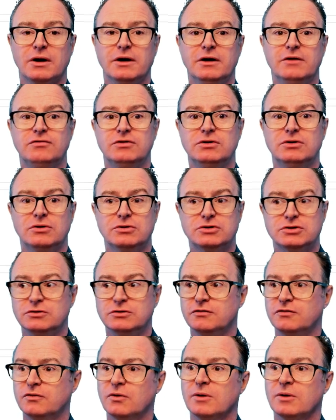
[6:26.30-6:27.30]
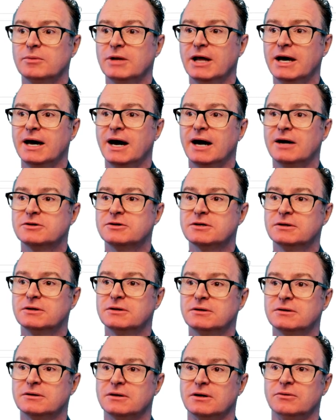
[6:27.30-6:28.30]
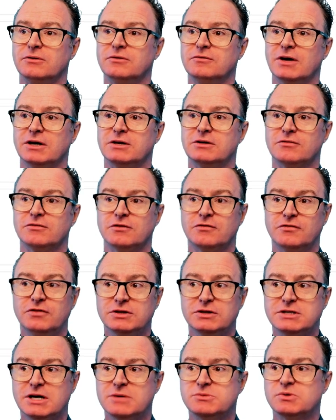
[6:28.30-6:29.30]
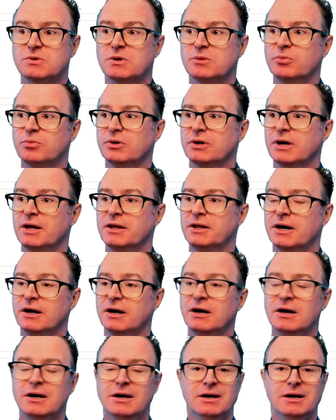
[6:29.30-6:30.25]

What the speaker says: if you go to form layout, we've got different field types we can put on there.